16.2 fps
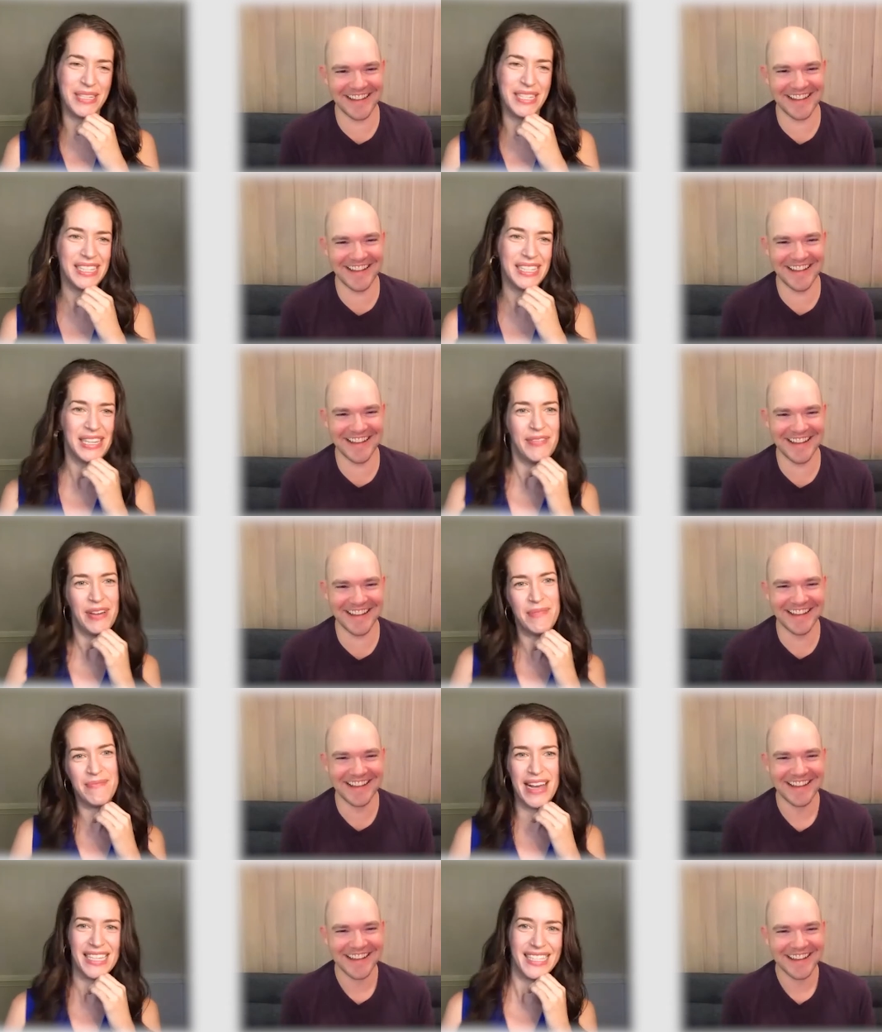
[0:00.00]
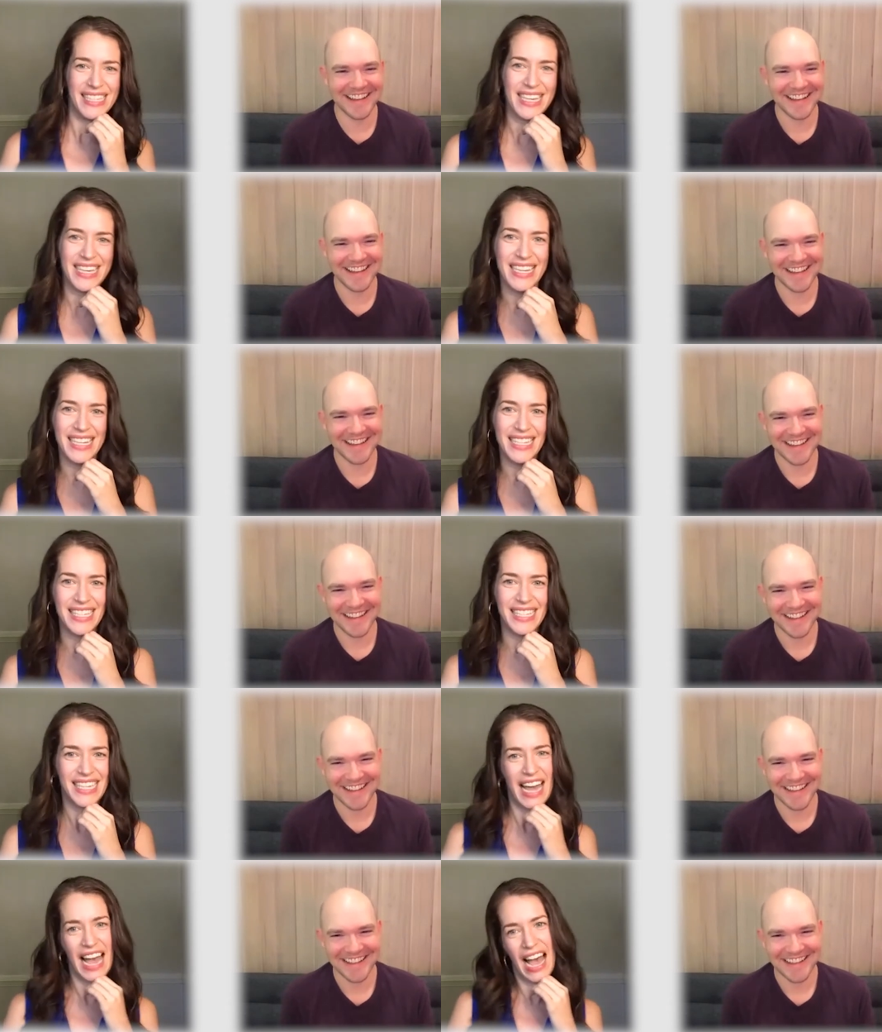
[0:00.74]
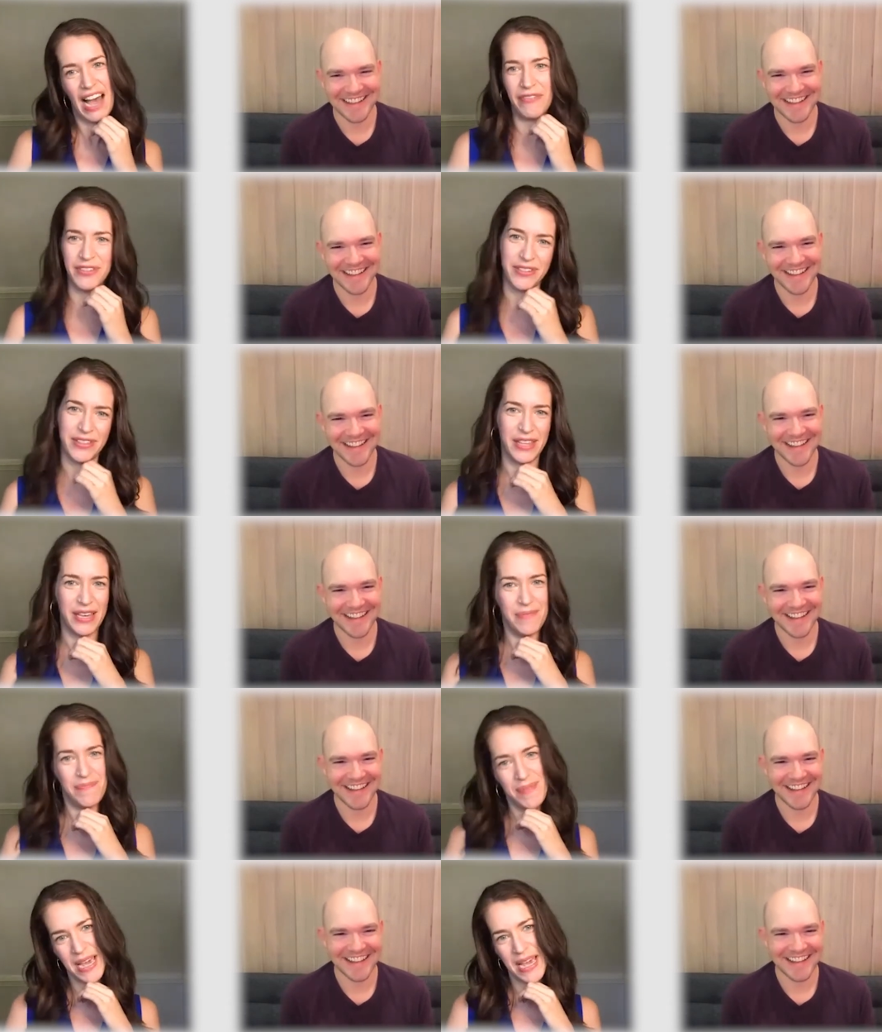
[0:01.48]
Speaker 1: Leave a message after
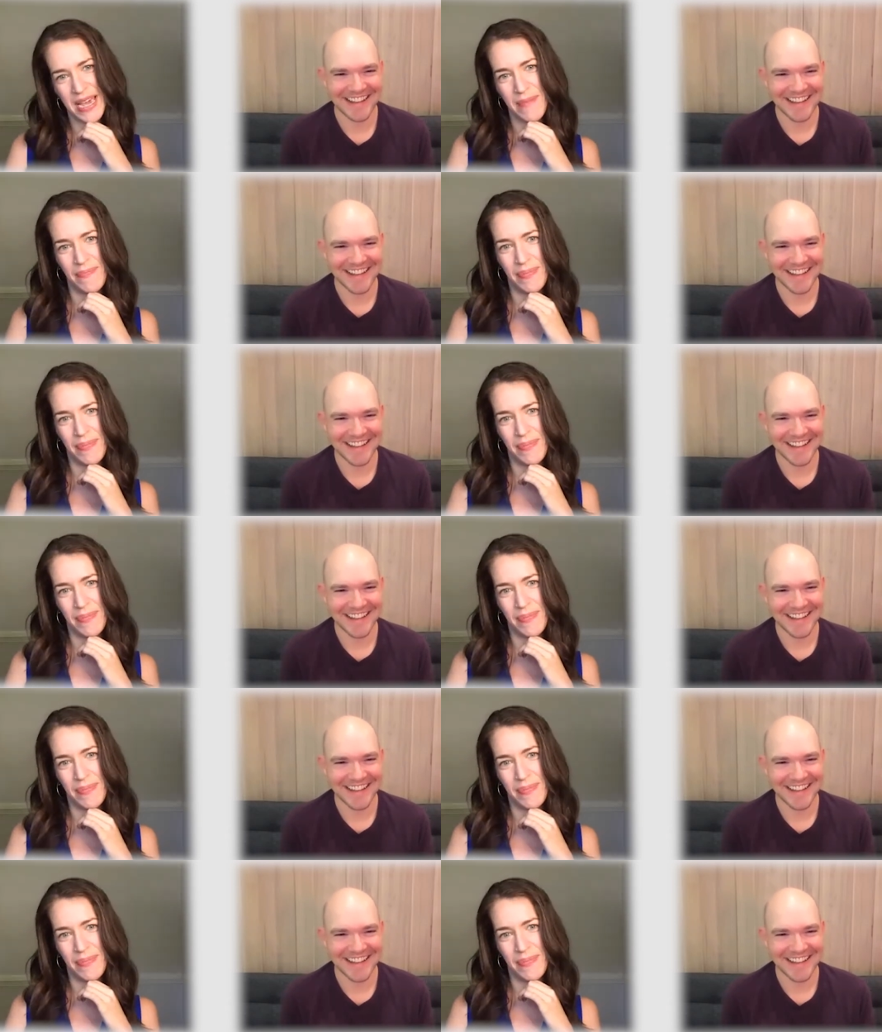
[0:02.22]
the beep.